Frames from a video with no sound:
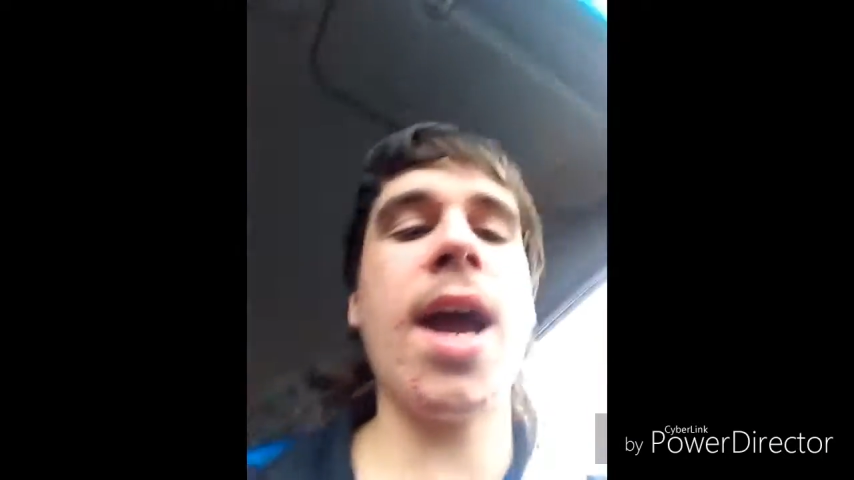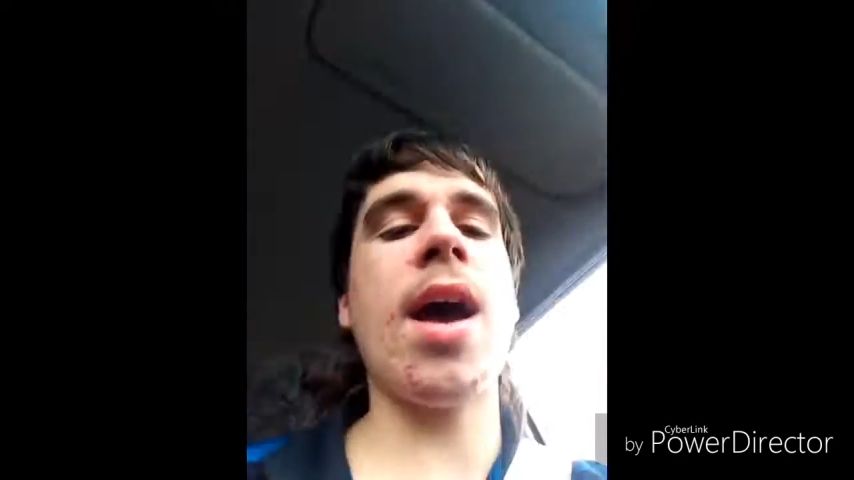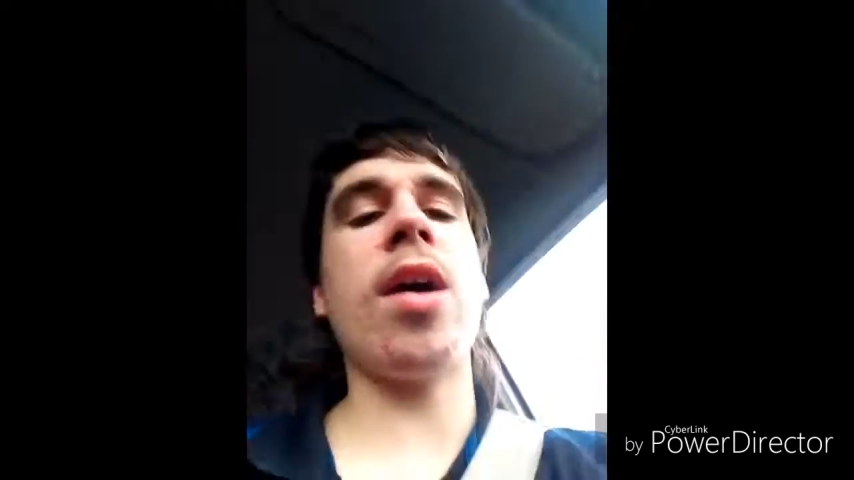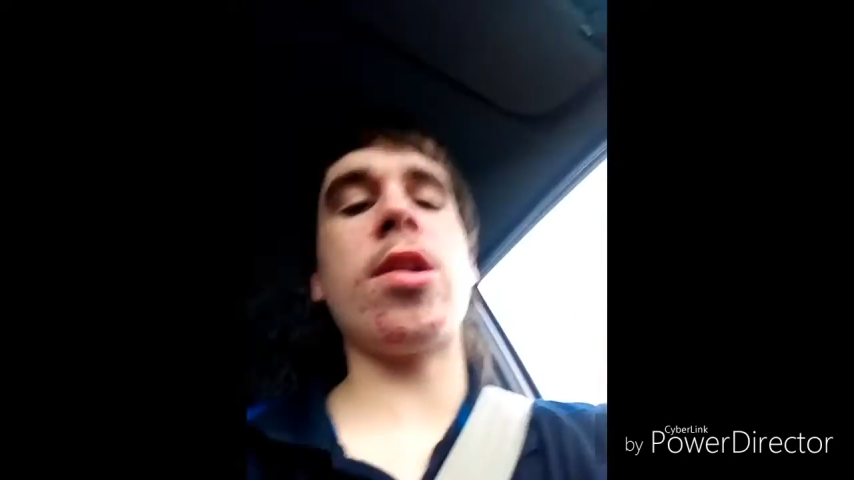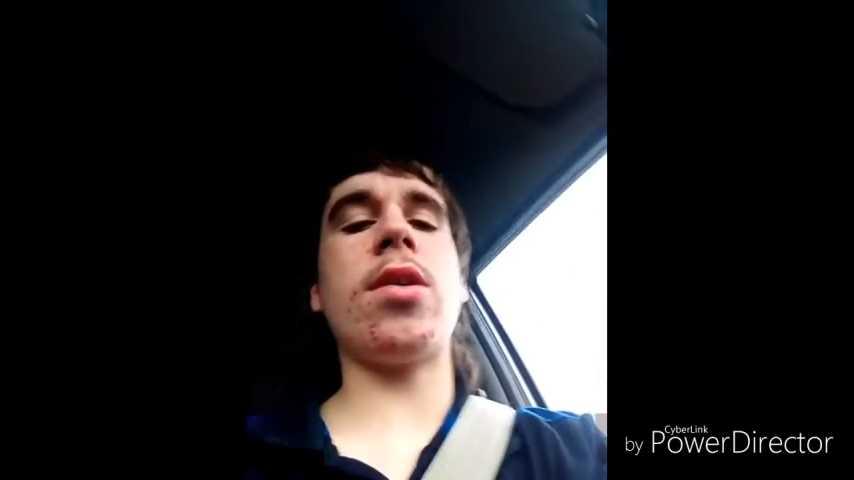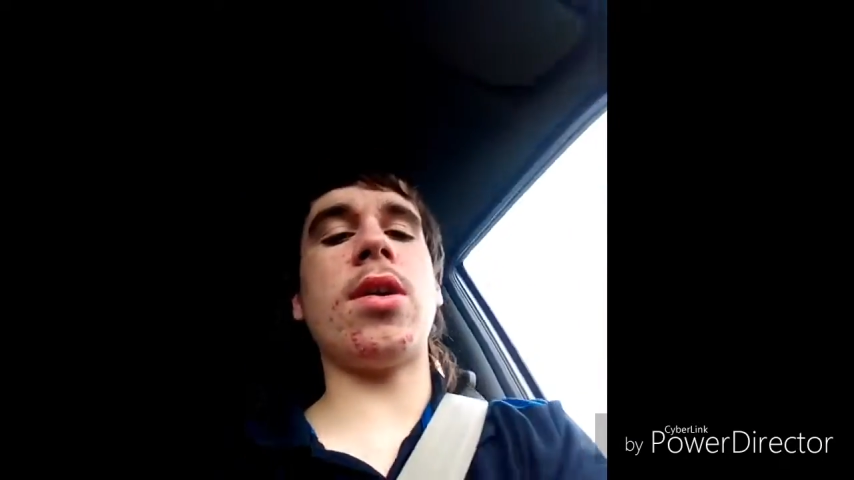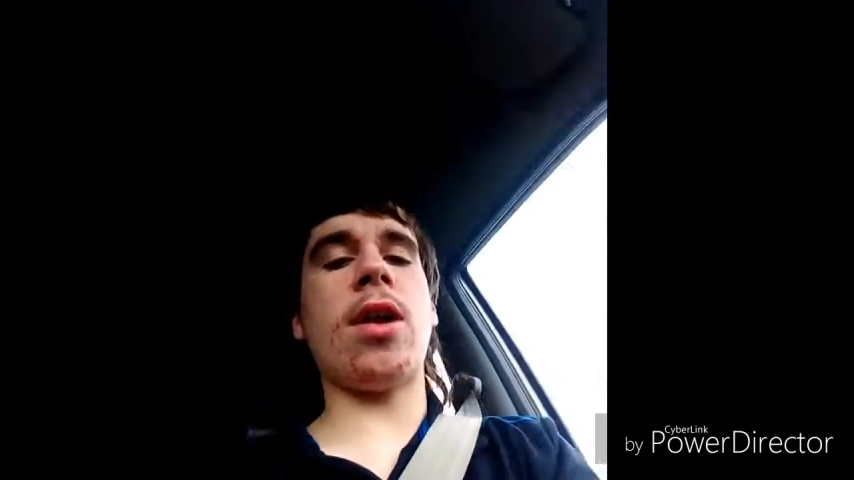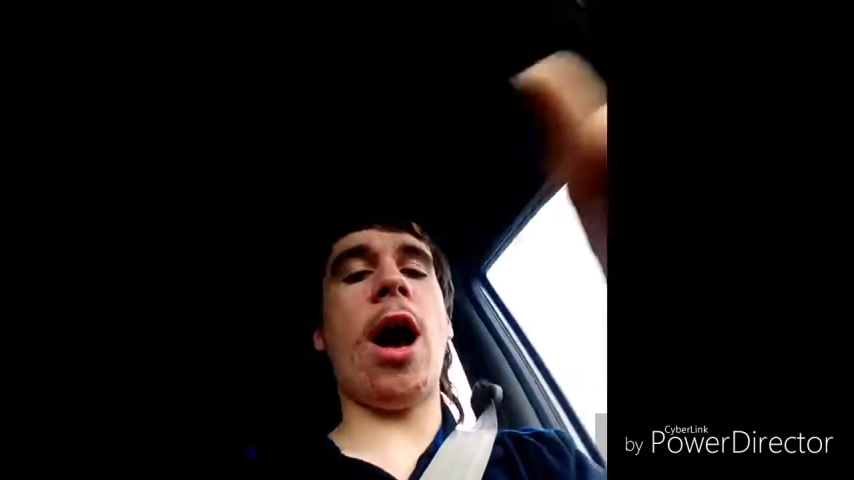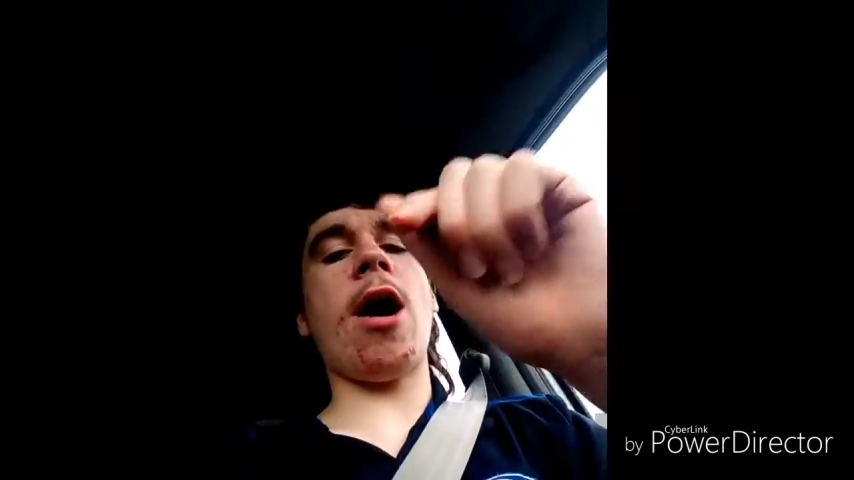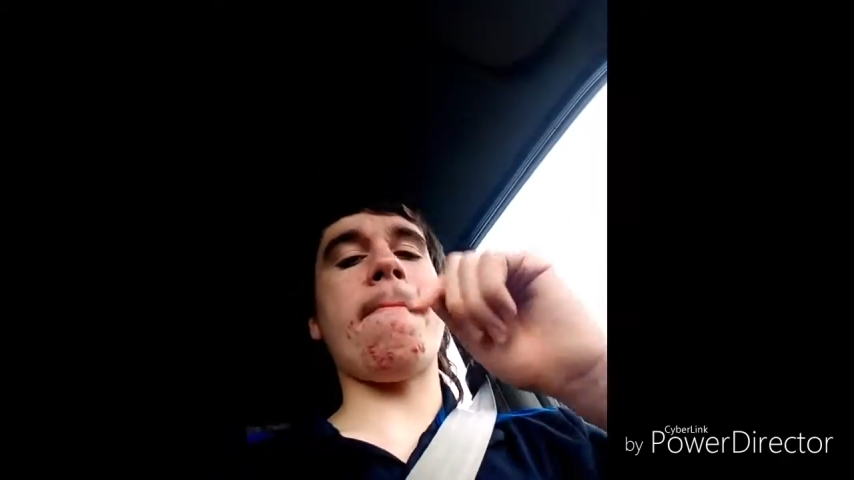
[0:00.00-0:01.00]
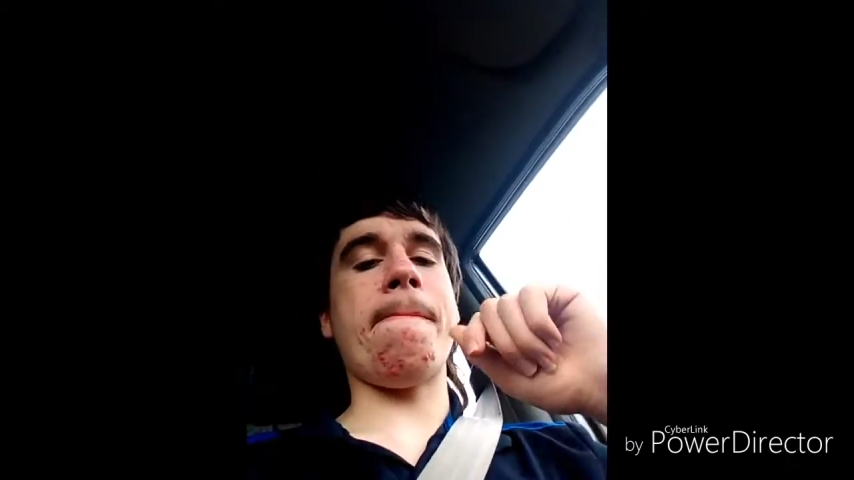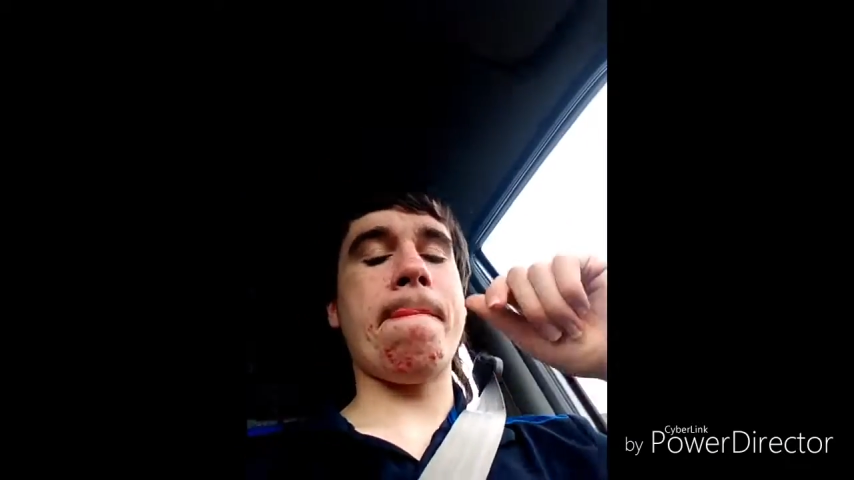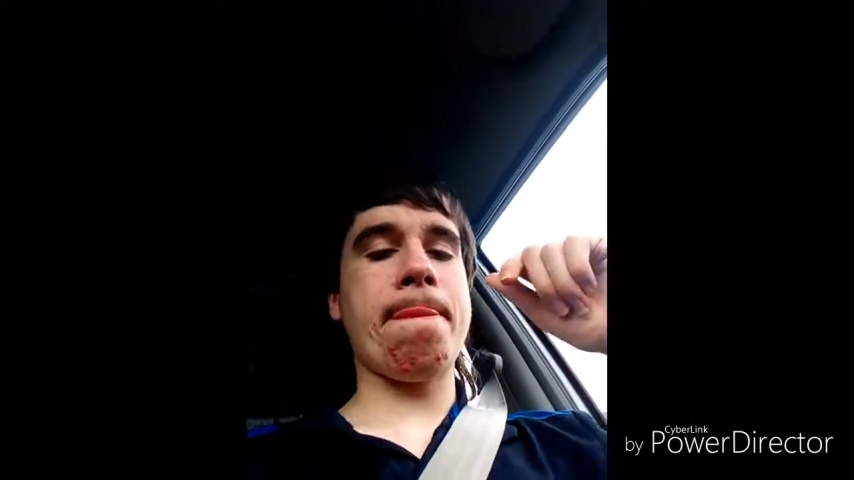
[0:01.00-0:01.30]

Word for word: down at um,